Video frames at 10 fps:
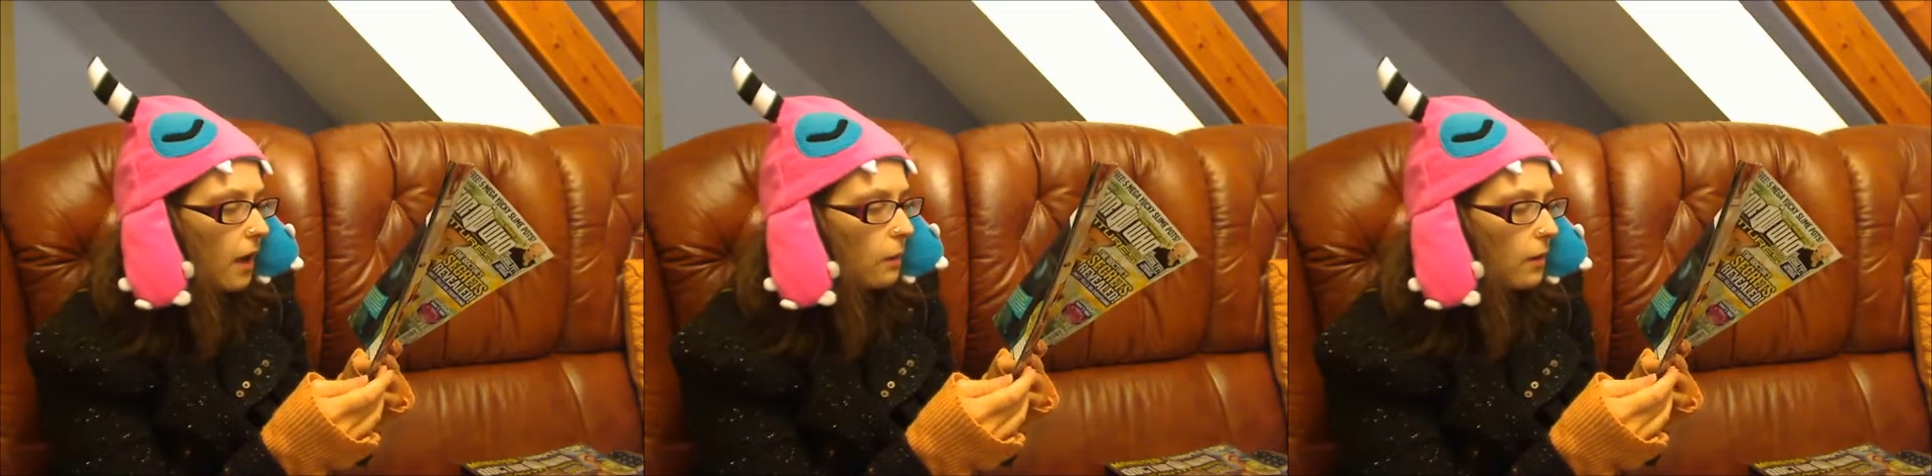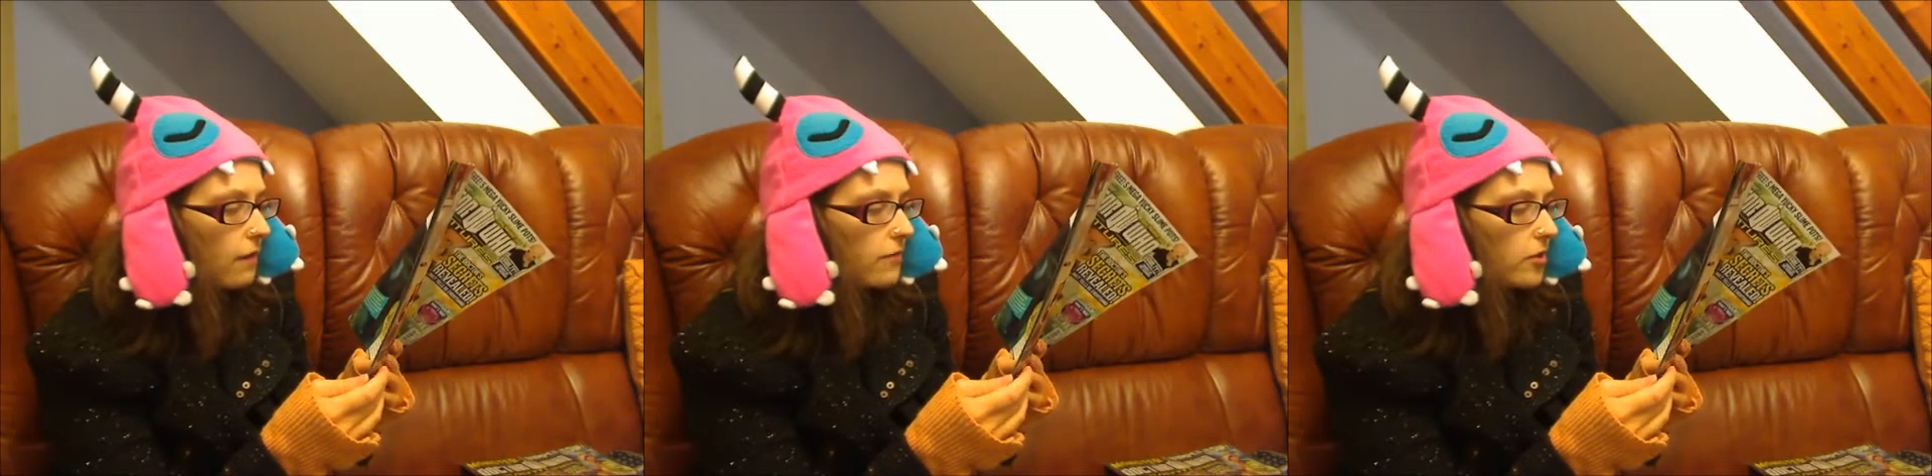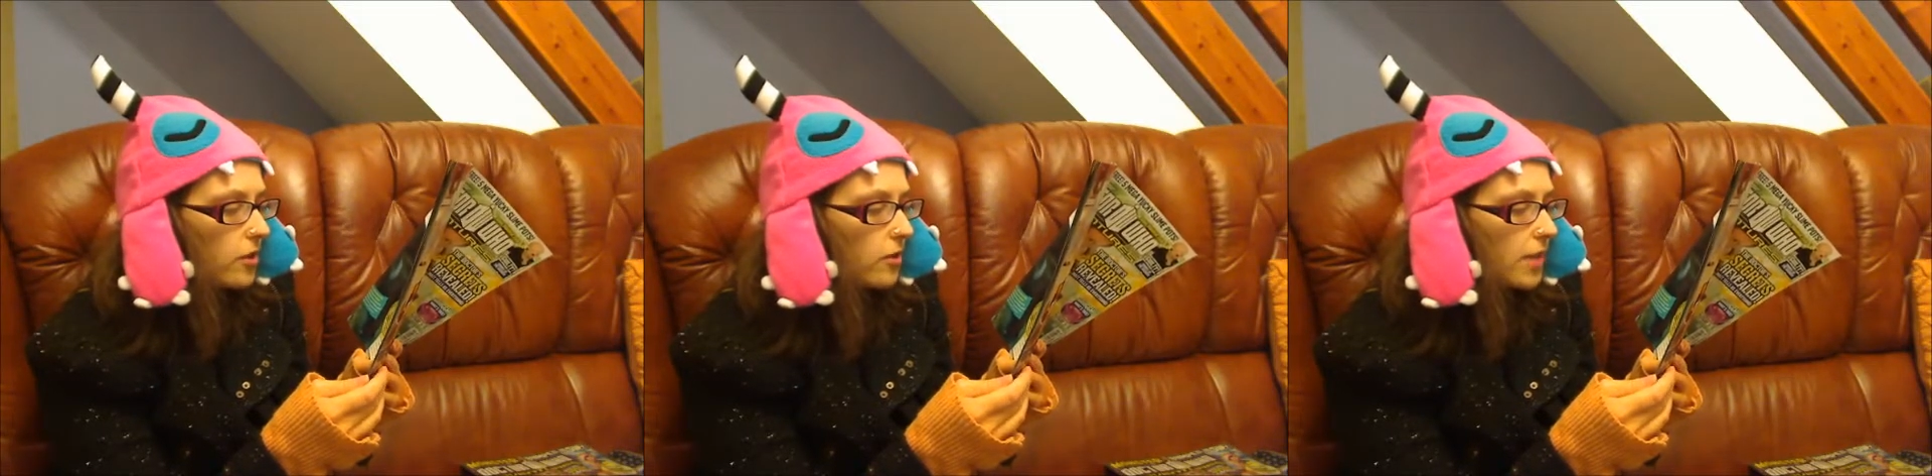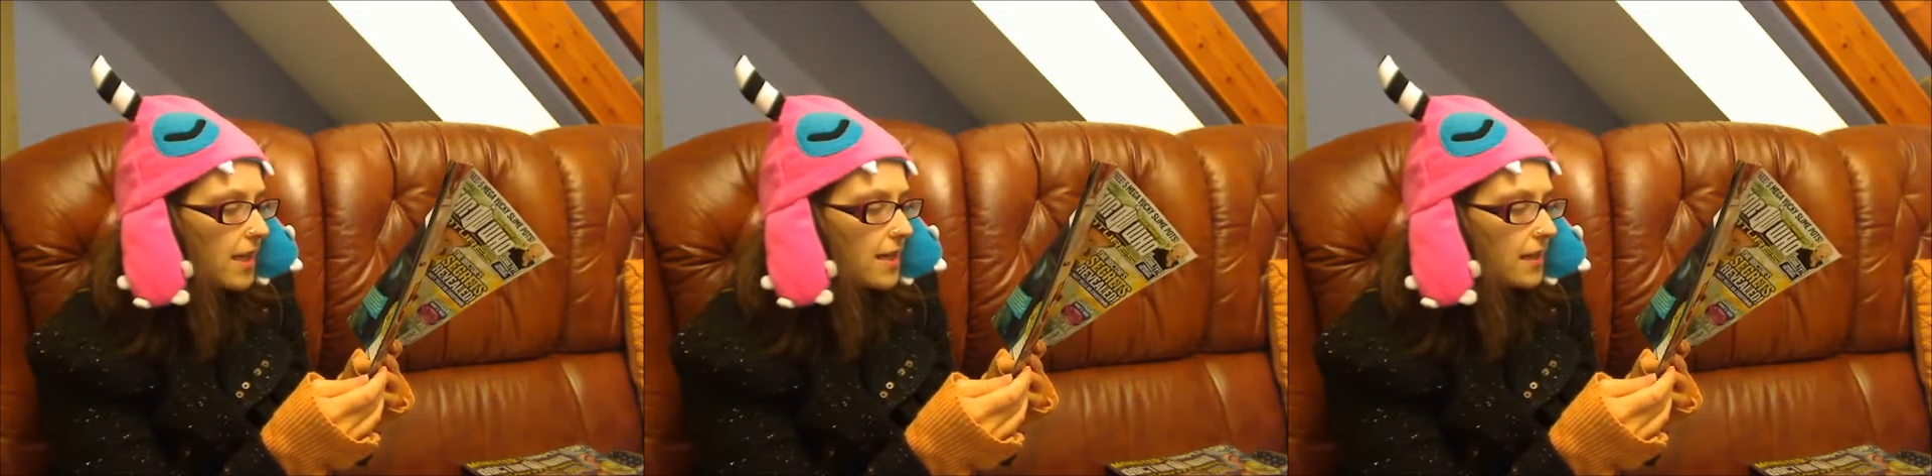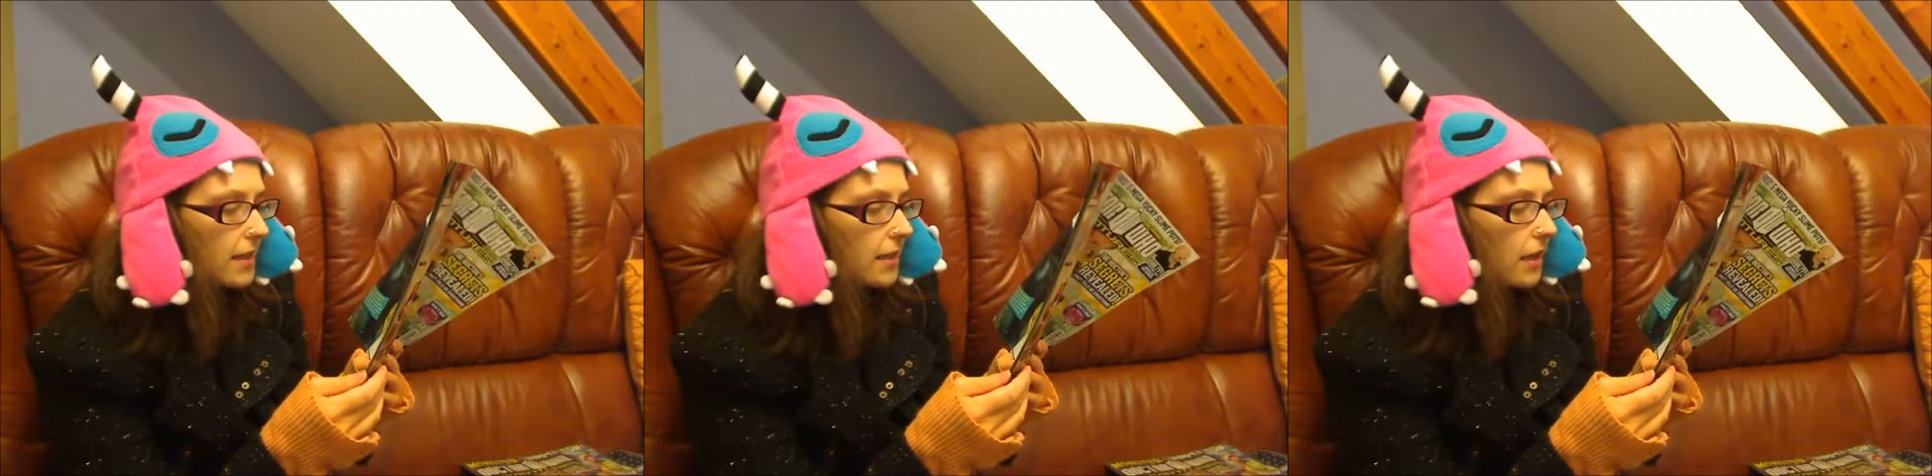Wherever the doctor
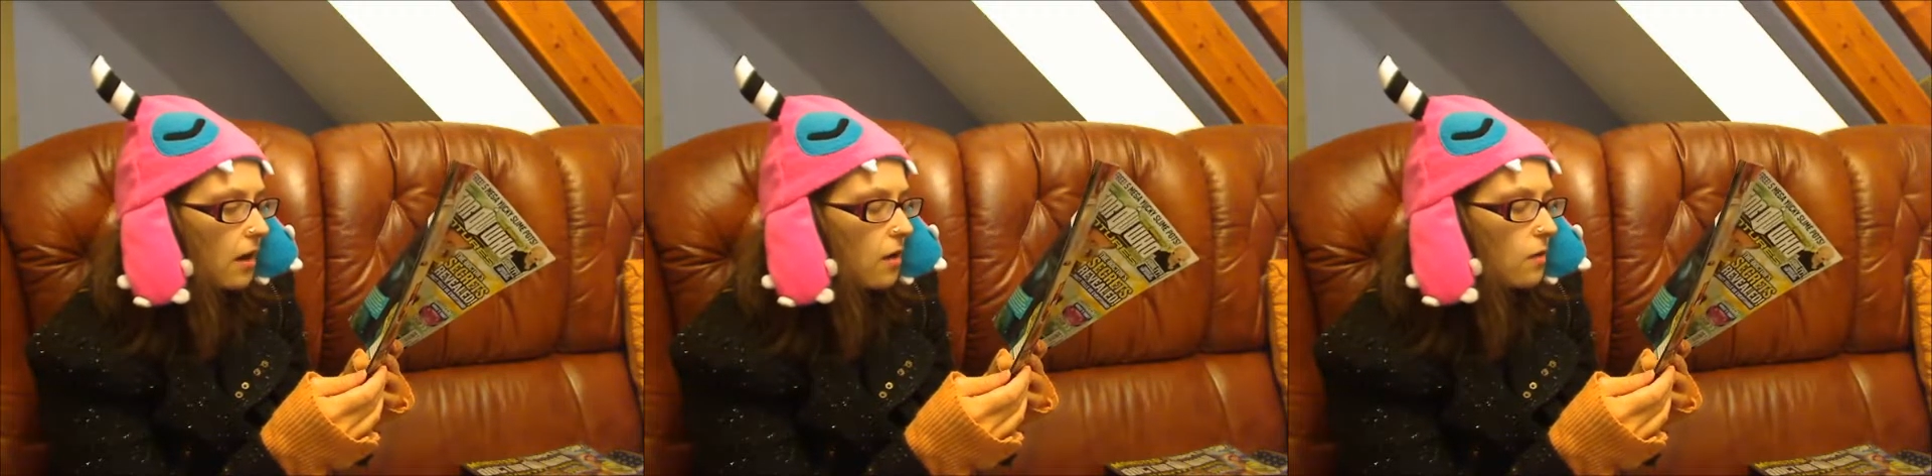is, there are